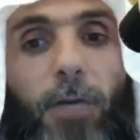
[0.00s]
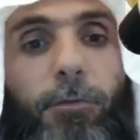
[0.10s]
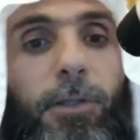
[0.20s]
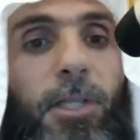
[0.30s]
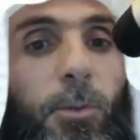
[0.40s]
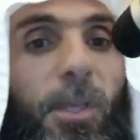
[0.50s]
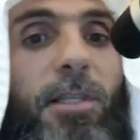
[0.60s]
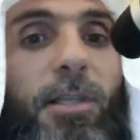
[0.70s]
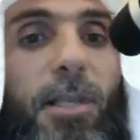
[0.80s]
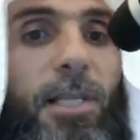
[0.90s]
For this
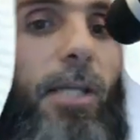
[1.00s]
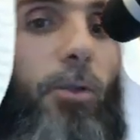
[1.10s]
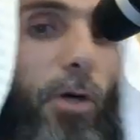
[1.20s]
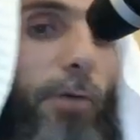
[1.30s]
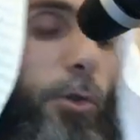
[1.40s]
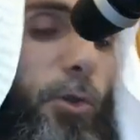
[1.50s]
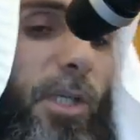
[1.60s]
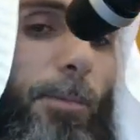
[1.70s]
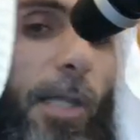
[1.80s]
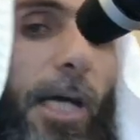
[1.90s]
reason, he said, whoever you
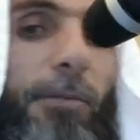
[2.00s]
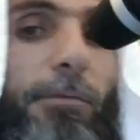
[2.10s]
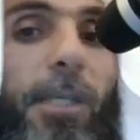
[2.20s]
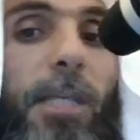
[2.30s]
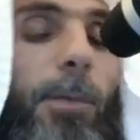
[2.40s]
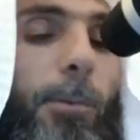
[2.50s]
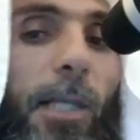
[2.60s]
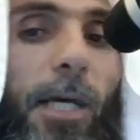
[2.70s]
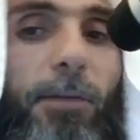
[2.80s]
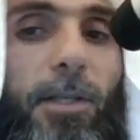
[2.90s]
keep alive, keep him
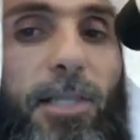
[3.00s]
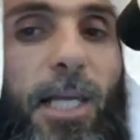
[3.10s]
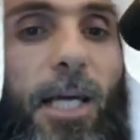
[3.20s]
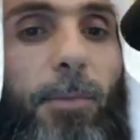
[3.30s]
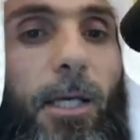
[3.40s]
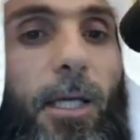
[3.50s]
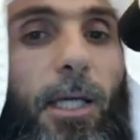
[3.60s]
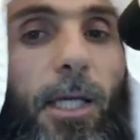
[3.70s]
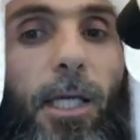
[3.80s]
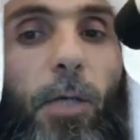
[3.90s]
alive in Islam,
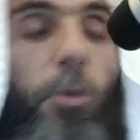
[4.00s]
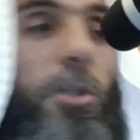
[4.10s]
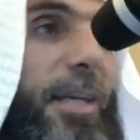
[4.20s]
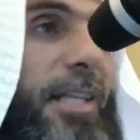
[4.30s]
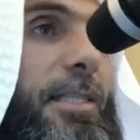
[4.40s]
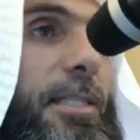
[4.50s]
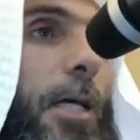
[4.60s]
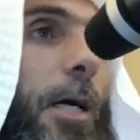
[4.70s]
which means